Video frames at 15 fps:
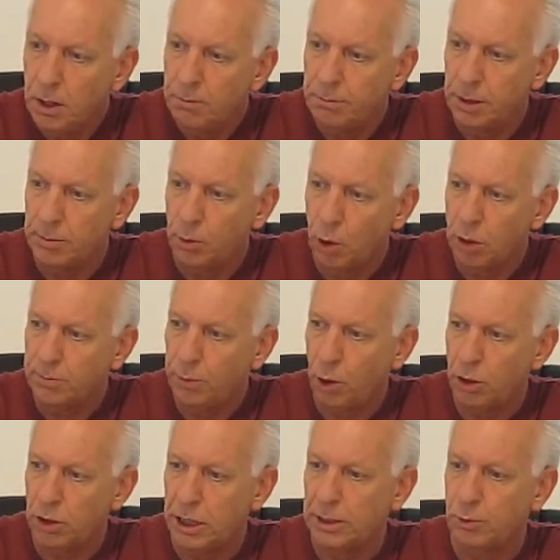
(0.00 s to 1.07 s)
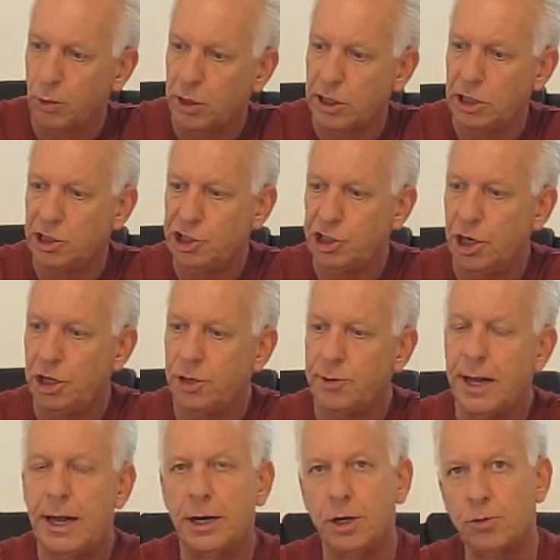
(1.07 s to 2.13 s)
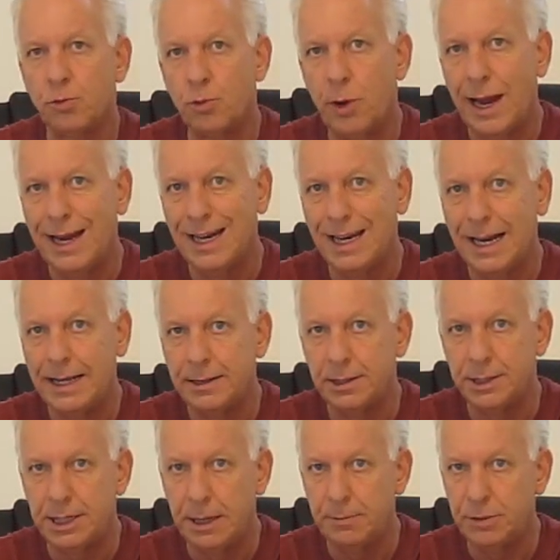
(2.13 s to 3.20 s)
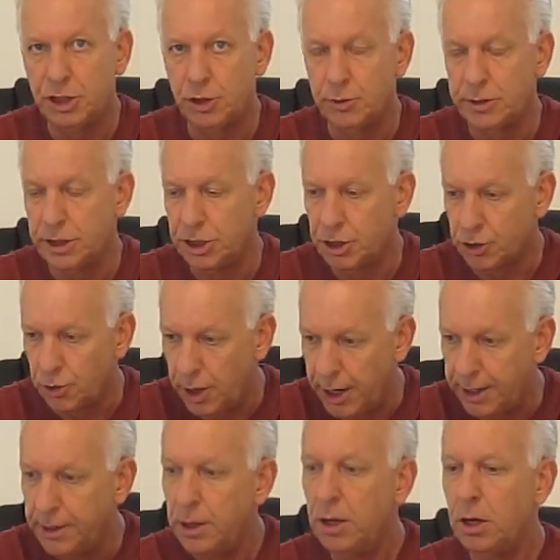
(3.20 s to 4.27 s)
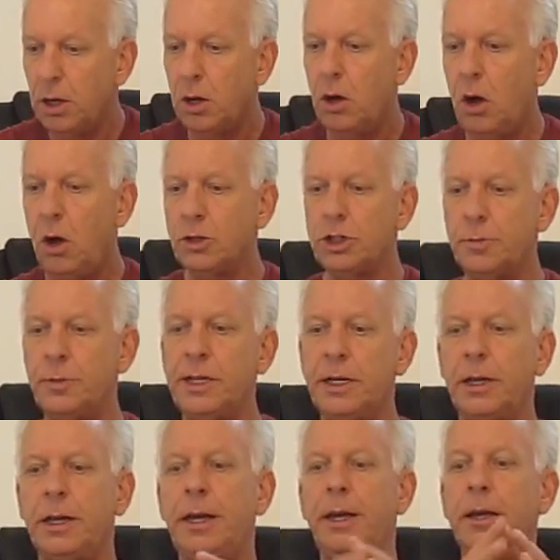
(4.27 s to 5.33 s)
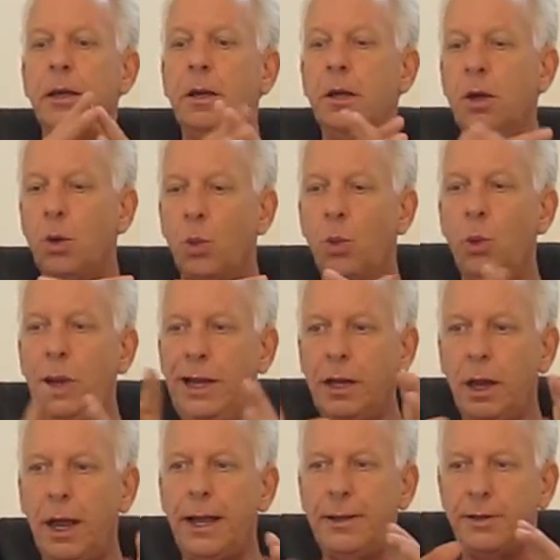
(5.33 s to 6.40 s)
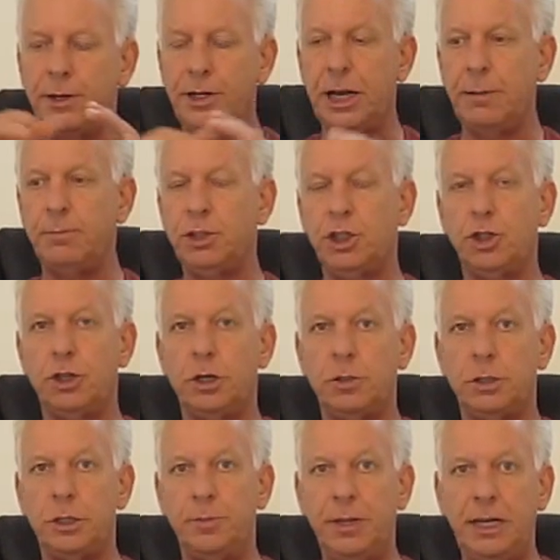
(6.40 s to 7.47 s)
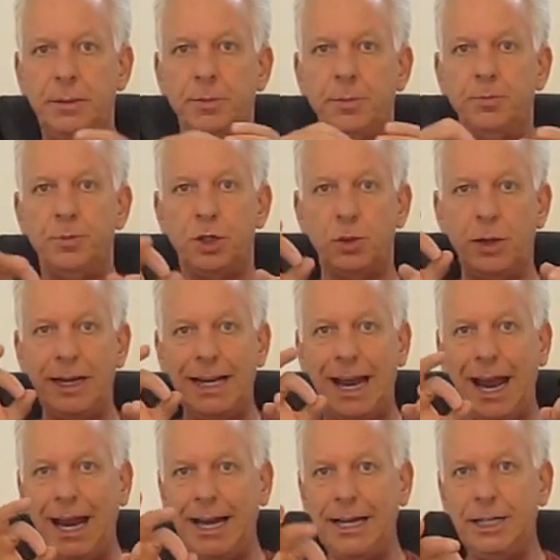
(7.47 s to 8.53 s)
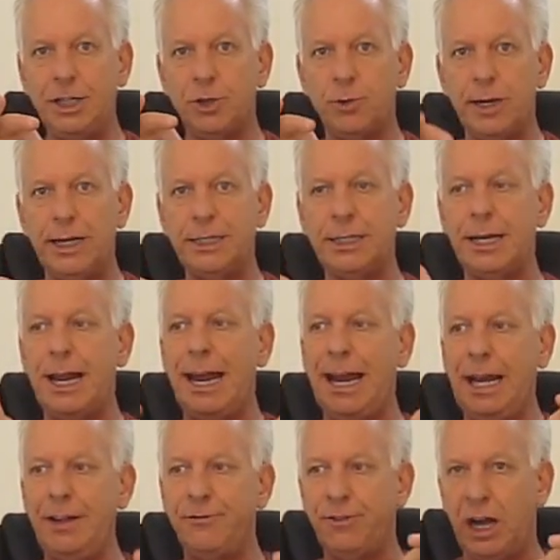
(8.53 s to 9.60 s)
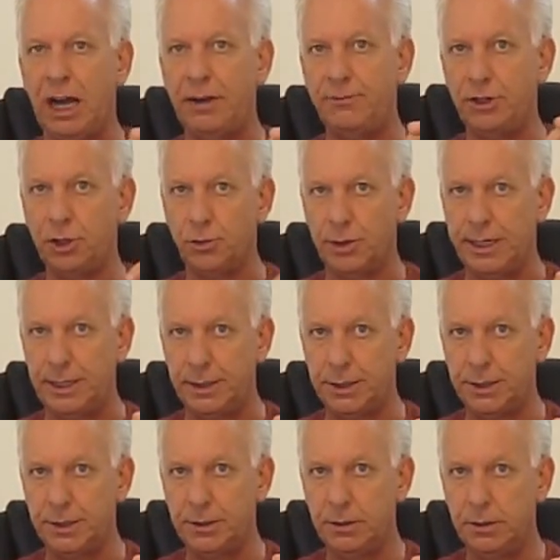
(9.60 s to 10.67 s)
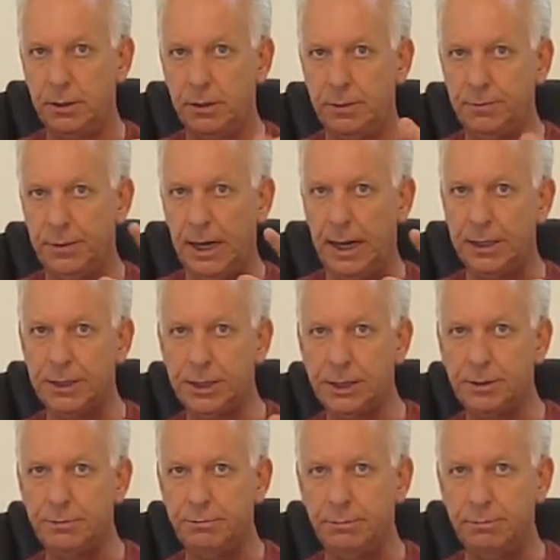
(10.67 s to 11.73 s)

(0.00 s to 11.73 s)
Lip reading: But more importantly, we're going to show you how to regulate the temperature in this tray. Ultimately, we like the temperature to be between 80 degrees and 85 degrees. That's